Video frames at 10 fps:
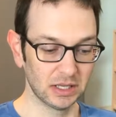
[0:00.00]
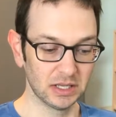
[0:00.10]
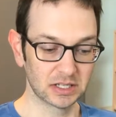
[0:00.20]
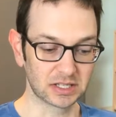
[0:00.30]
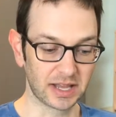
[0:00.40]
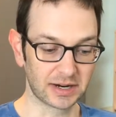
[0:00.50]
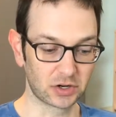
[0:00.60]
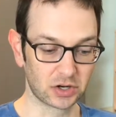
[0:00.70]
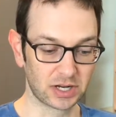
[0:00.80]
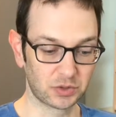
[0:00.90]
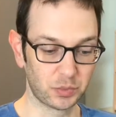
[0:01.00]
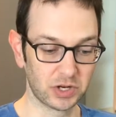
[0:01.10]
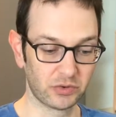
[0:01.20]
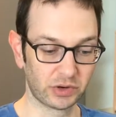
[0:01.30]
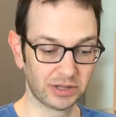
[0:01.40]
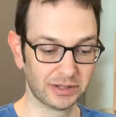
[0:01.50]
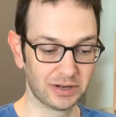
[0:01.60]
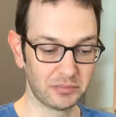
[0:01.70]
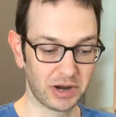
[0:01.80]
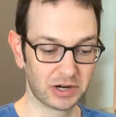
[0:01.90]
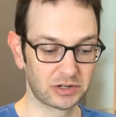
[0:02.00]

Slacker got the win over Inland Empire.